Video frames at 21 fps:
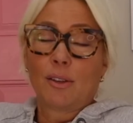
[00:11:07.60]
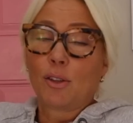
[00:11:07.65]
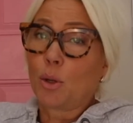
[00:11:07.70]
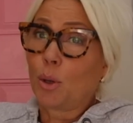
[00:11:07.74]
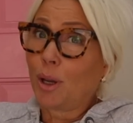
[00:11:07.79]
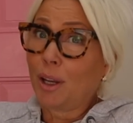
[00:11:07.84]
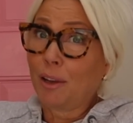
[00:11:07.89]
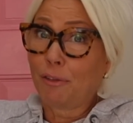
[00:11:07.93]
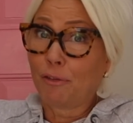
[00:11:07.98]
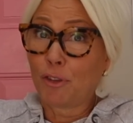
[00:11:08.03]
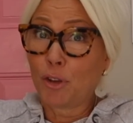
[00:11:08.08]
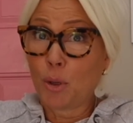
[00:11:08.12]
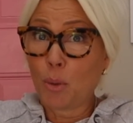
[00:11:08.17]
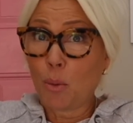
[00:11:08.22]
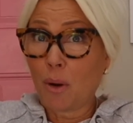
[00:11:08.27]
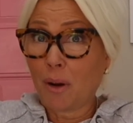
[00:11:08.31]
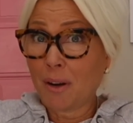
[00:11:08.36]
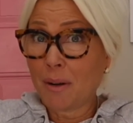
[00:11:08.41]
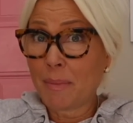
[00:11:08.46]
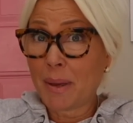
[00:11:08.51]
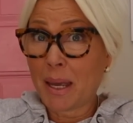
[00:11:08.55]
So if you
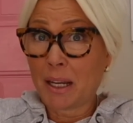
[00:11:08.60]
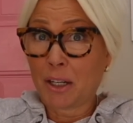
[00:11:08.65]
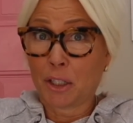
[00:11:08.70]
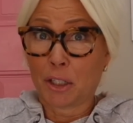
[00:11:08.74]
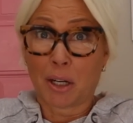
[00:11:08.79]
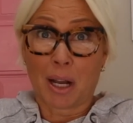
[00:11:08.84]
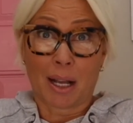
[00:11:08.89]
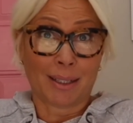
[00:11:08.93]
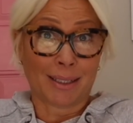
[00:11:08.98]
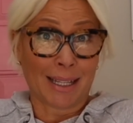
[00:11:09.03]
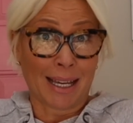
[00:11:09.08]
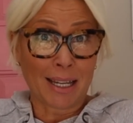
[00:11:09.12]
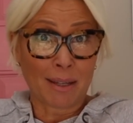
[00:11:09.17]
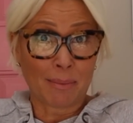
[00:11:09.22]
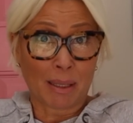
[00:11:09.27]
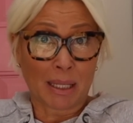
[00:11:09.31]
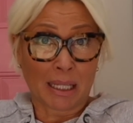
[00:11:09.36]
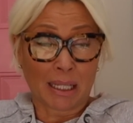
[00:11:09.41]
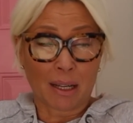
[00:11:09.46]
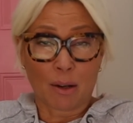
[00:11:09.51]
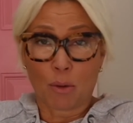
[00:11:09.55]
are a maker like
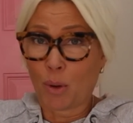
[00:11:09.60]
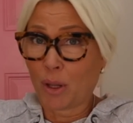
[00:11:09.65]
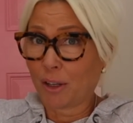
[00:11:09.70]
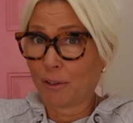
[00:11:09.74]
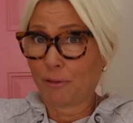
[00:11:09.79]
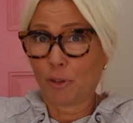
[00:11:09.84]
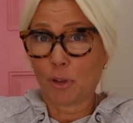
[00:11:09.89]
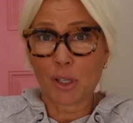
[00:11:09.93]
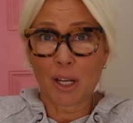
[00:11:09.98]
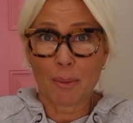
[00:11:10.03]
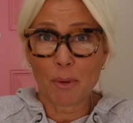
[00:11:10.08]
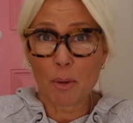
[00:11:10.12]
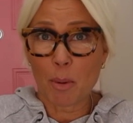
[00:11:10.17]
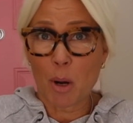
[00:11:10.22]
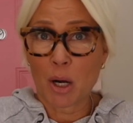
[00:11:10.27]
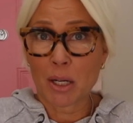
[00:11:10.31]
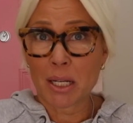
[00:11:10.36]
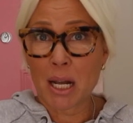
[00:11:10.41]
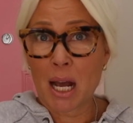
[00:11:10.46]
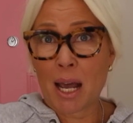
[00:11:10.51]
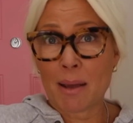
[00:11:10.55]
me, whether full-time or
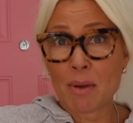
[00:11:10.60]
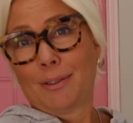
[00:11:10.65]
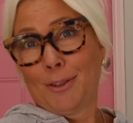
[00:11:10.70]
part-time,